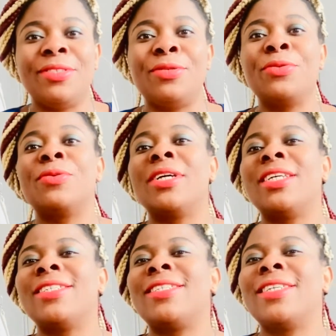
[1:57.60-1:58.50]
do
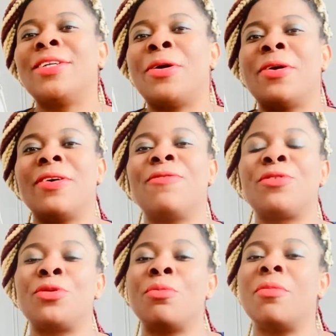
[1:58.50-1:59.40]
is, you know,
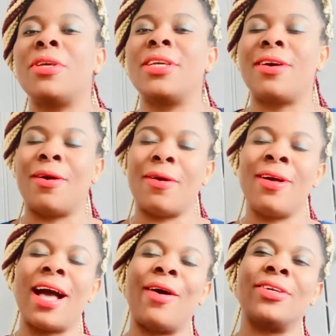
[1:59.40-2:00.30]
to, you know,
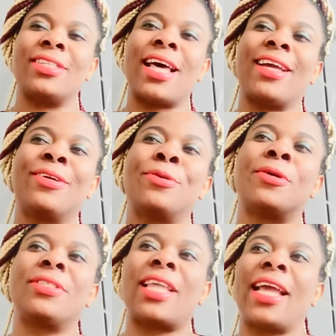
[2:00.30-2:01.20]
I was like,
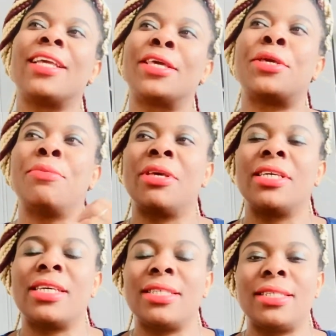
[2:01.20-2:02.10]
God, thank you,
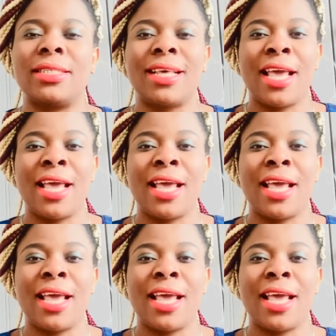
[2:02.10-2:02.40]
because